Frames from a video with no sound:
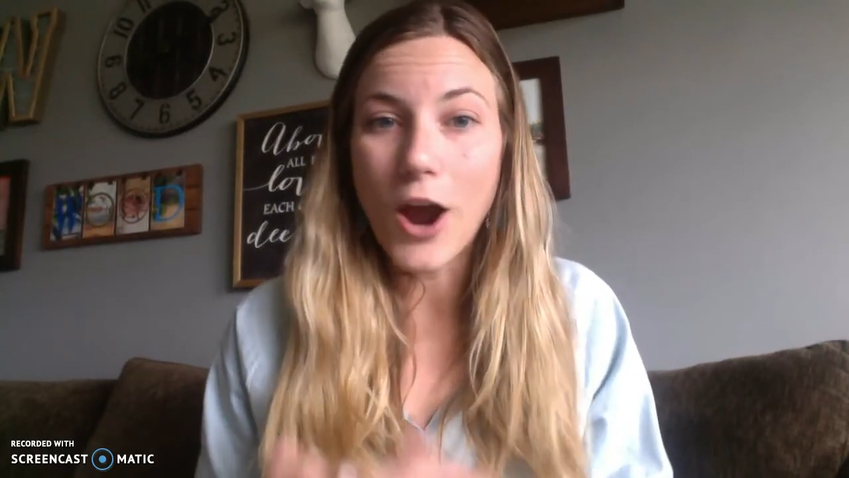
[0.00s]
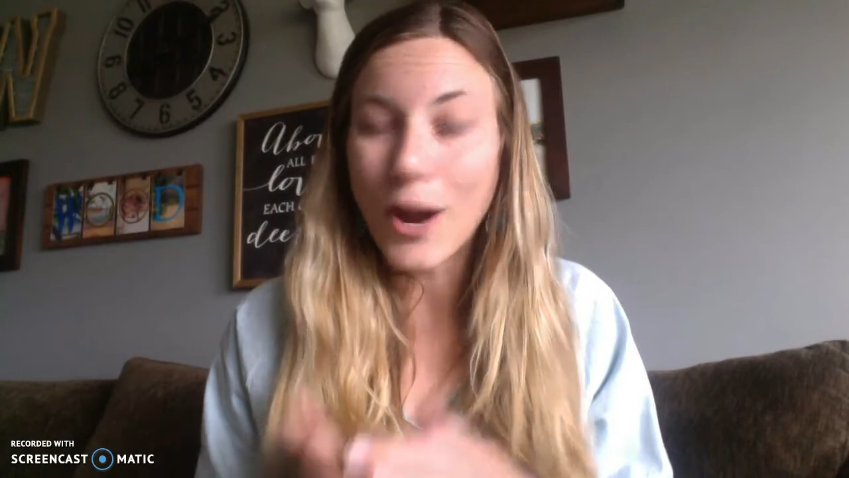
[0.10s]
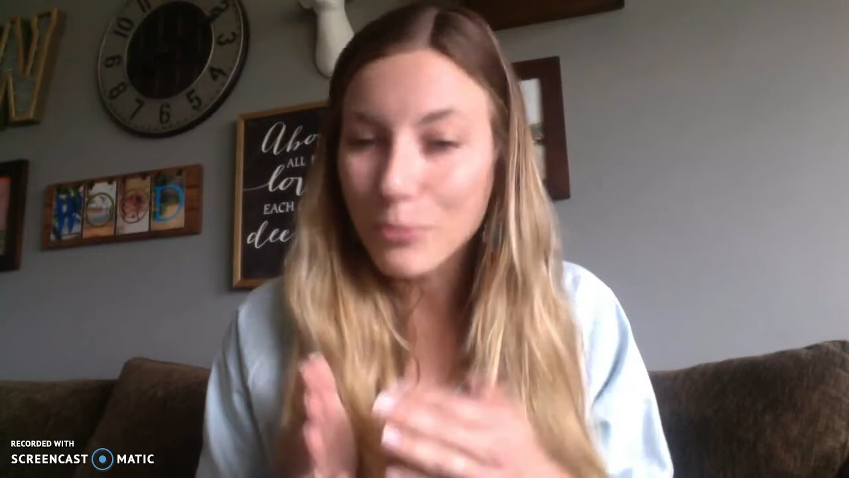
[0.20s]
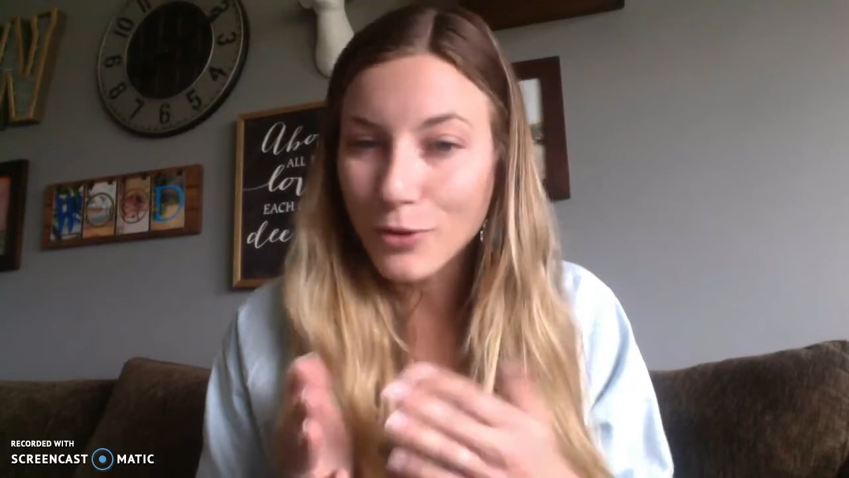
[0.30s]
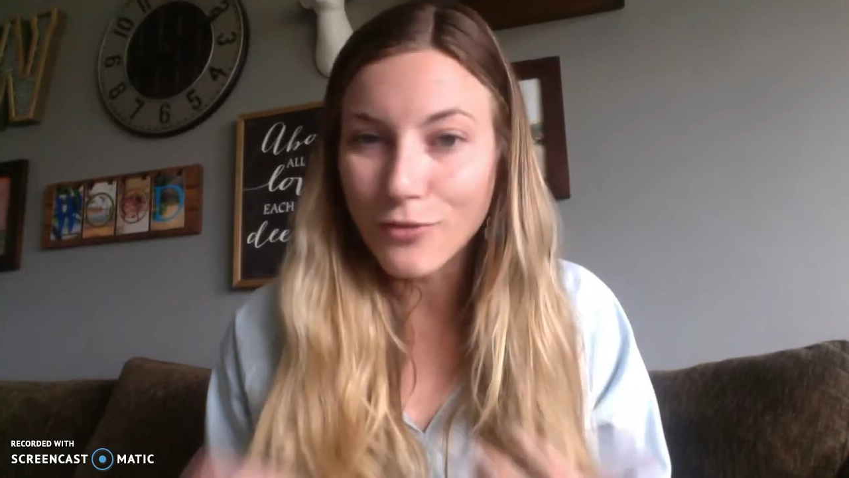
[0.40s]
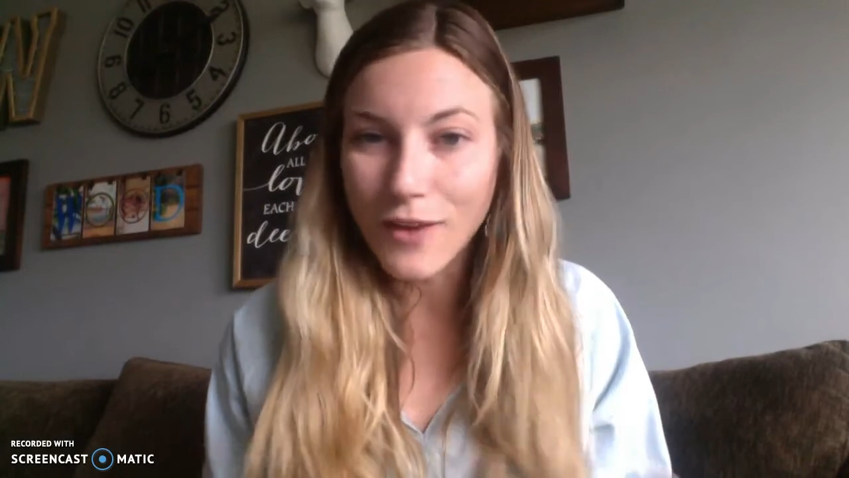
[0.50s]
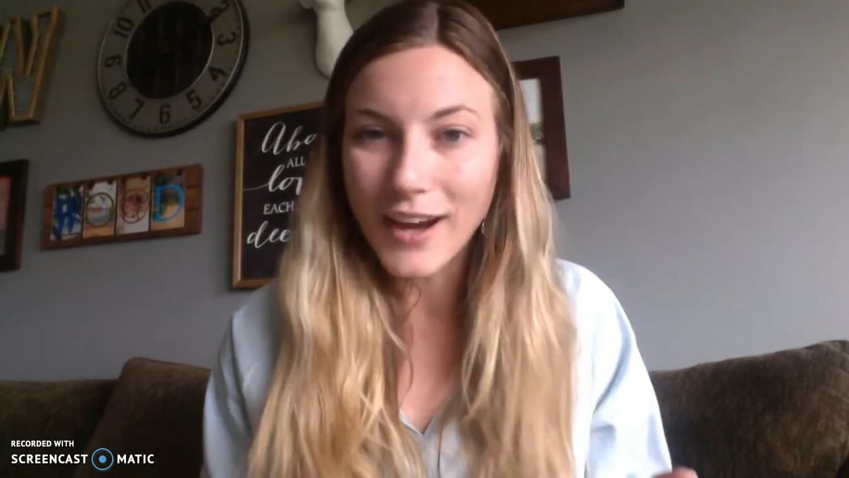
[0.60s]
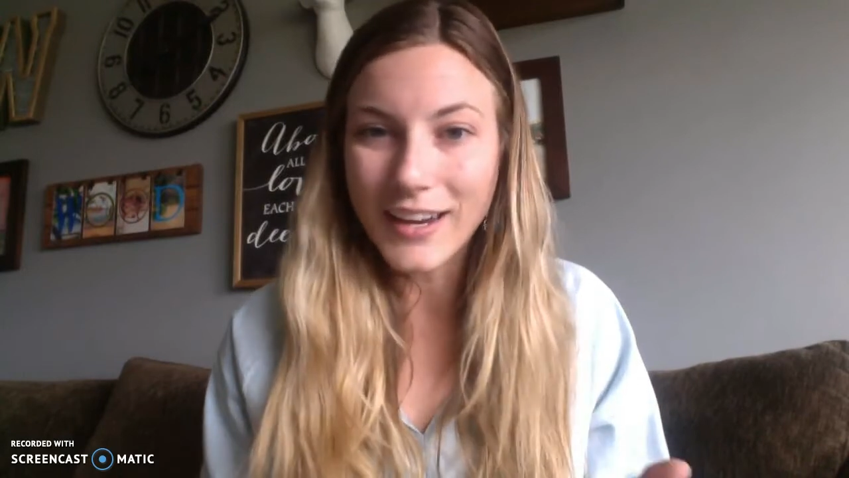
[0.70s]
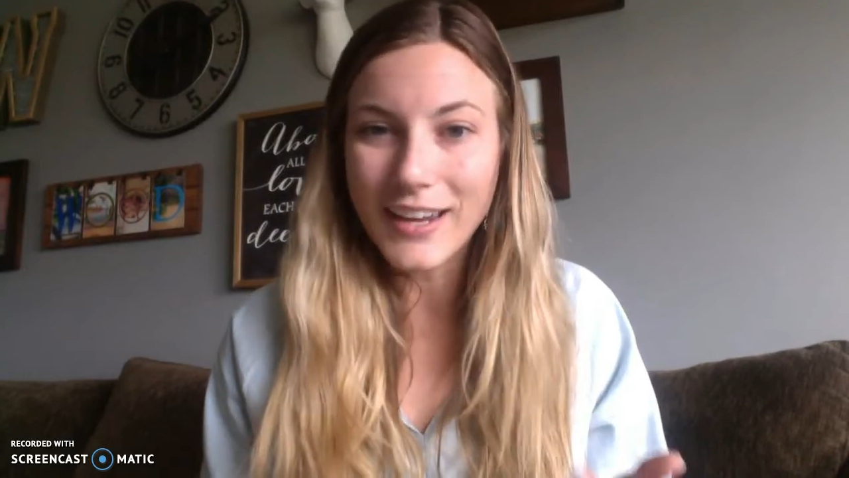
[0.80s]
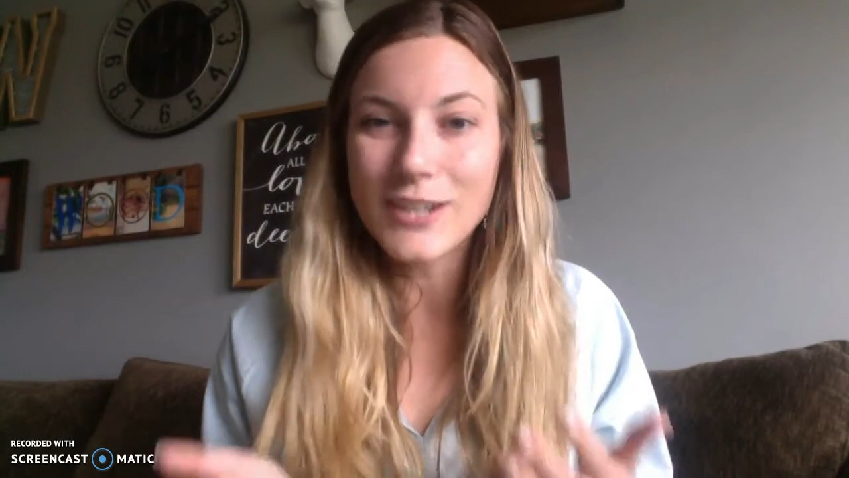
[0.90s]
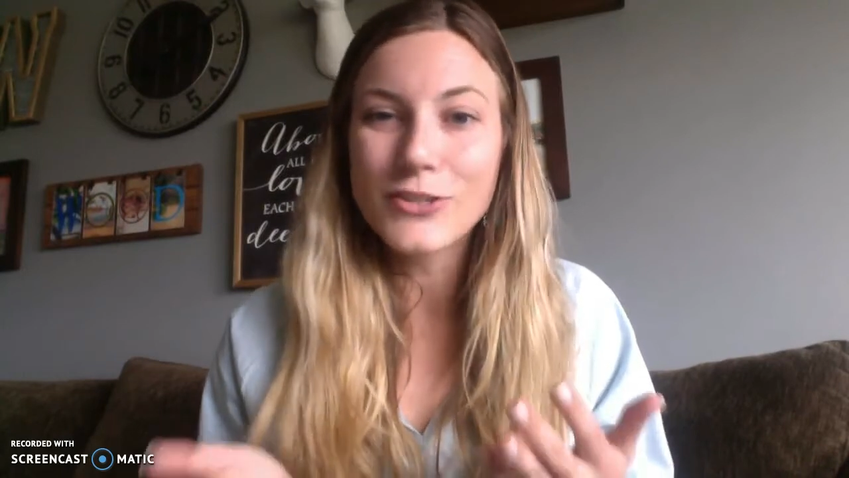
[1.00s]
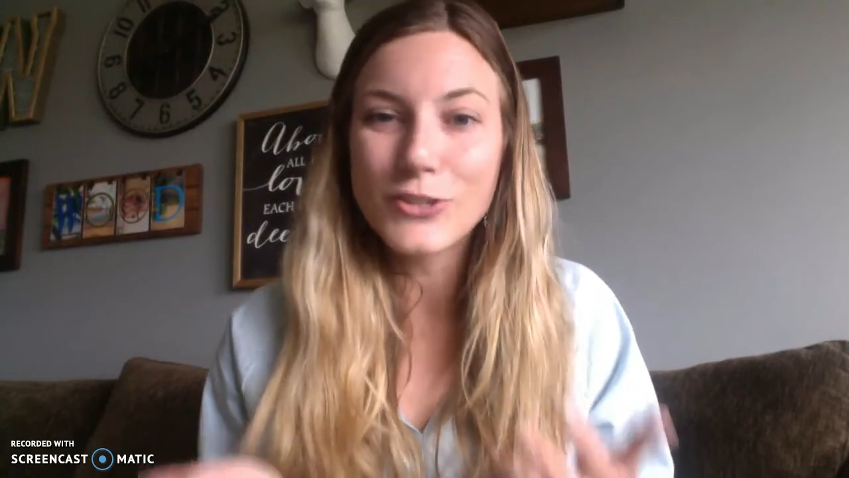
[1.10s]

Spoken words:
are provided